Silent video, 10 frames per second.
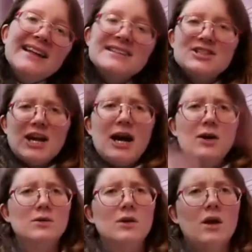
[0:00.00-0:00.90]

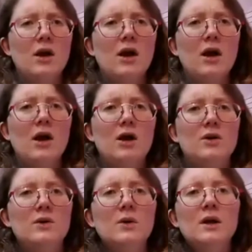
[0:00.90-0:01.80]
down
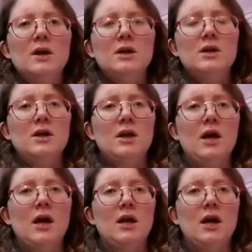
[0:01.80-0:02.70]
low,
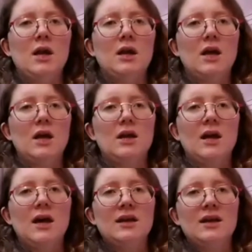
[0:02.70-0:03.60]
la la la
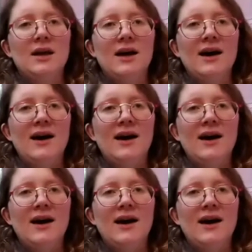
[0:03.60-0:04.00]
la la.